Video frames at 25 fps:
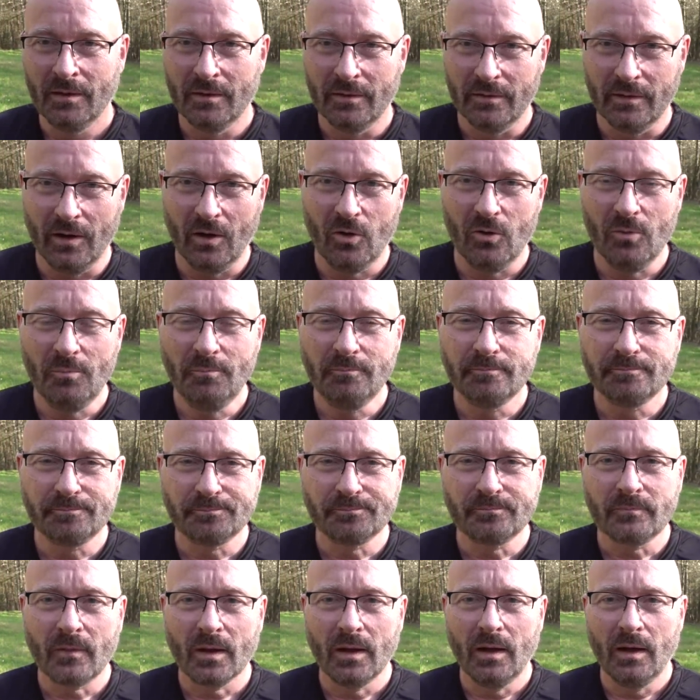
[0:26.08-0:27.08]
Now,
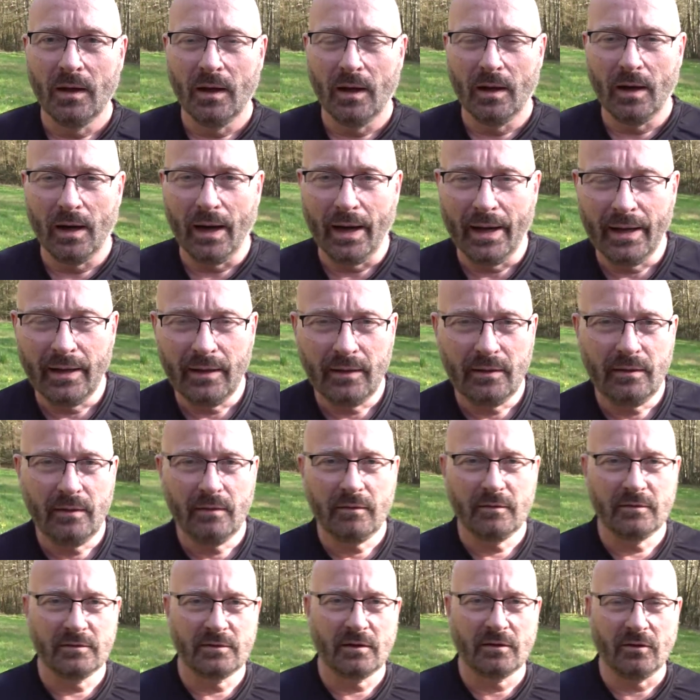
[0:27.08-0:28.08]
I
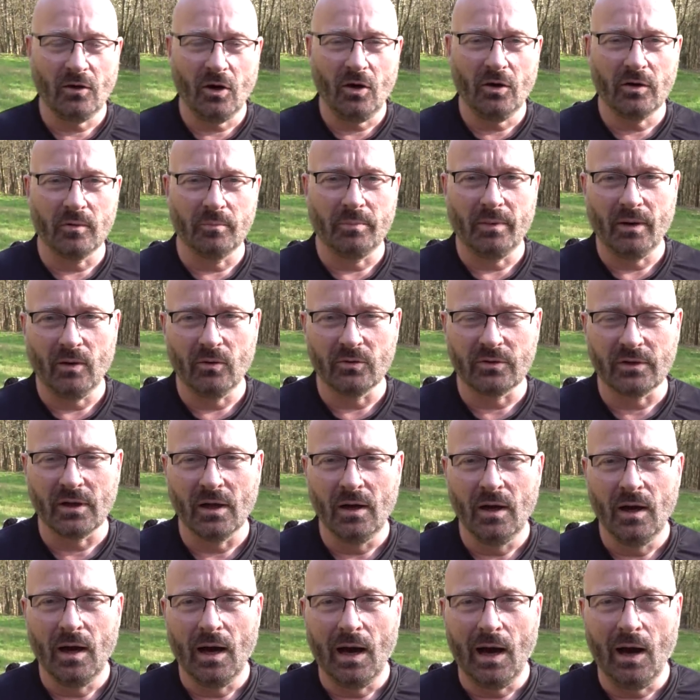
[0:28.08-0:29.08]
thought about
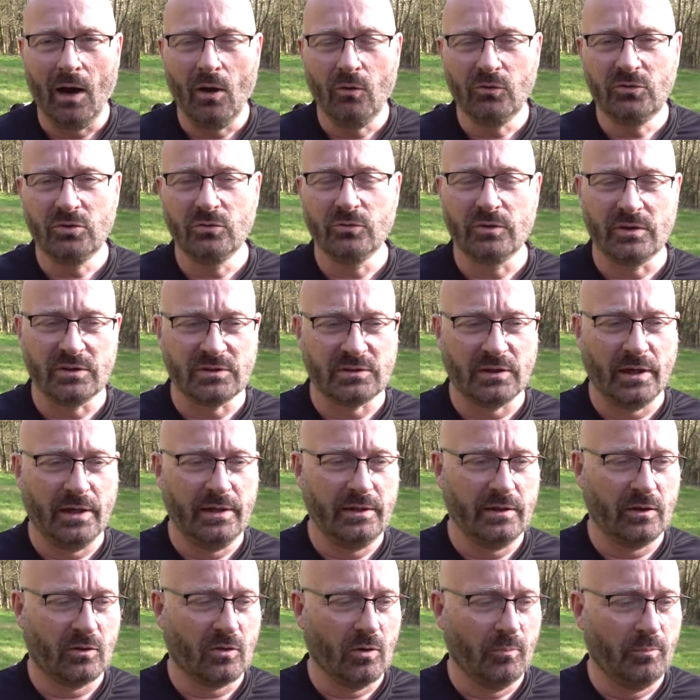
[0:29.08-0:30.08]
how to
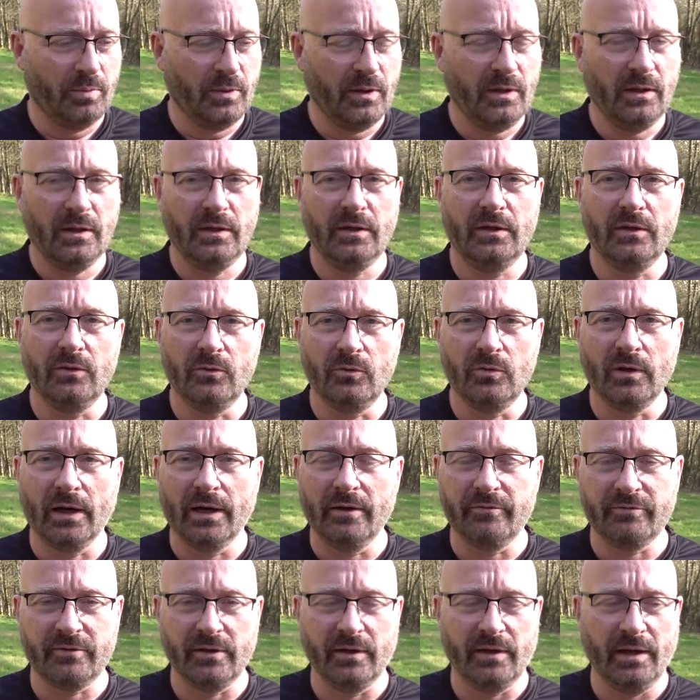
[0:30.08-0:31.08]
design a completely new
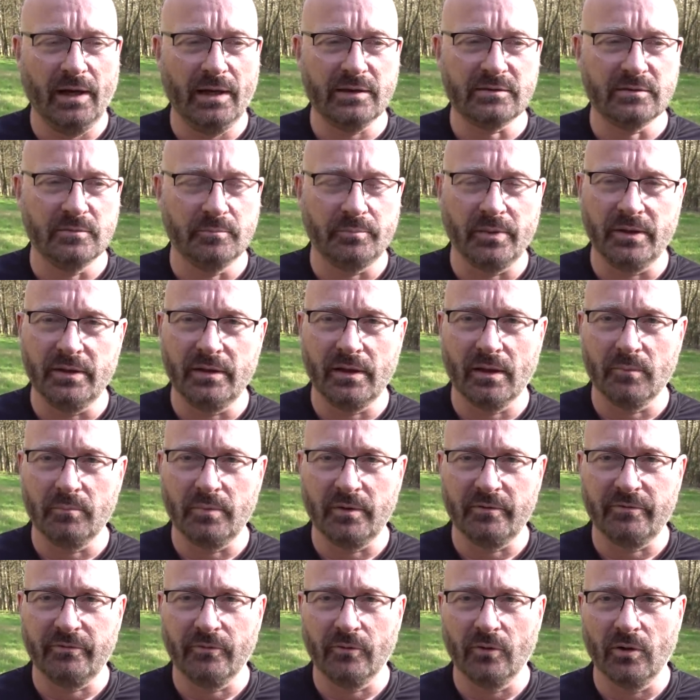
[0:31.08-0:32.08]
knife that hasn't been done
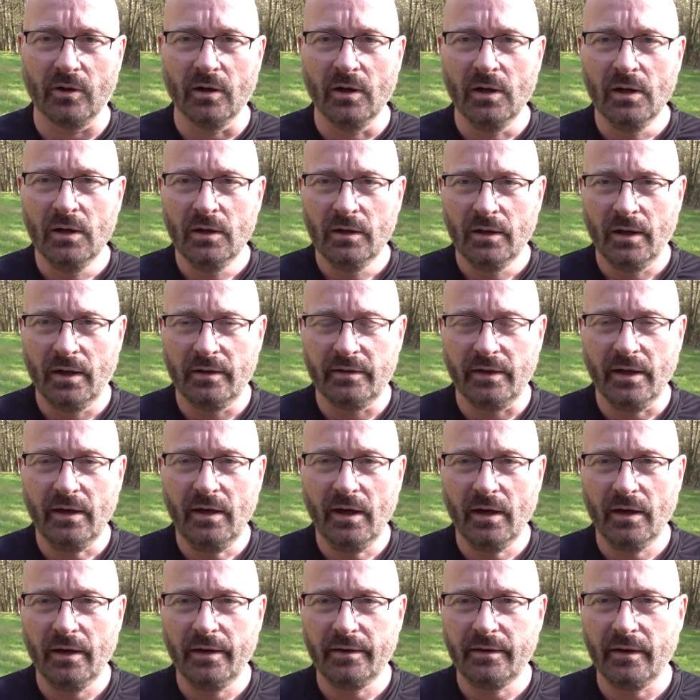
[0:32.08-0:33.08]
before. And then
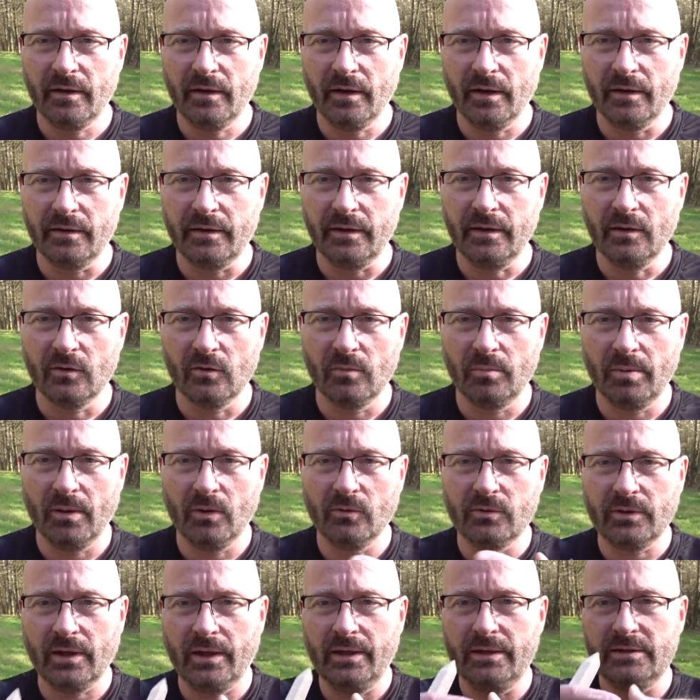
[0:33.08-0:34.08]
I had an idea
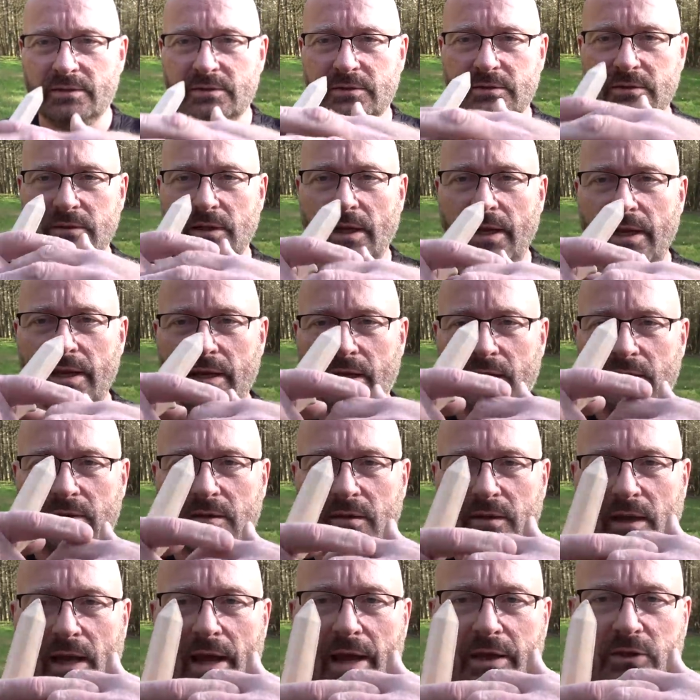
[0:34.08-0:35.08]
about a snake
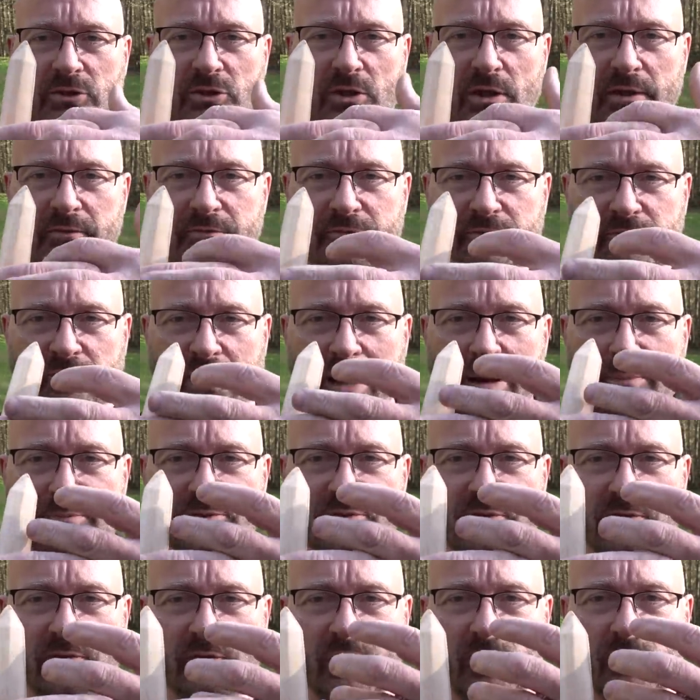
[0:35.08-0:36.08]
that actually
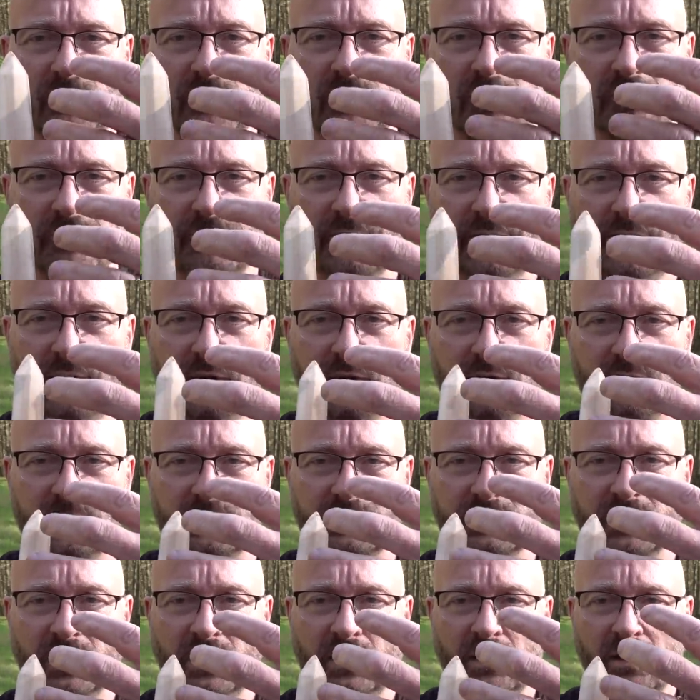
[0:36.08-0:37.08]
wraps around your
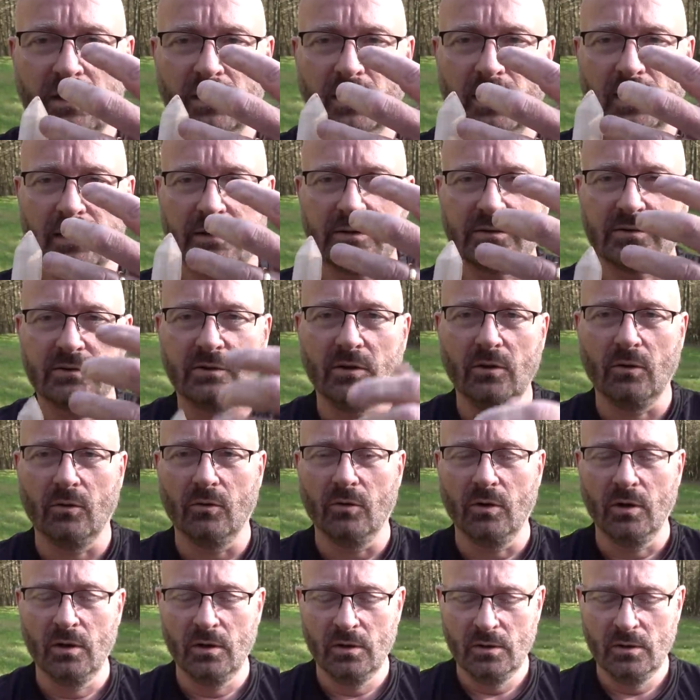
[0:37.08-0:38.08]
fingers, like so.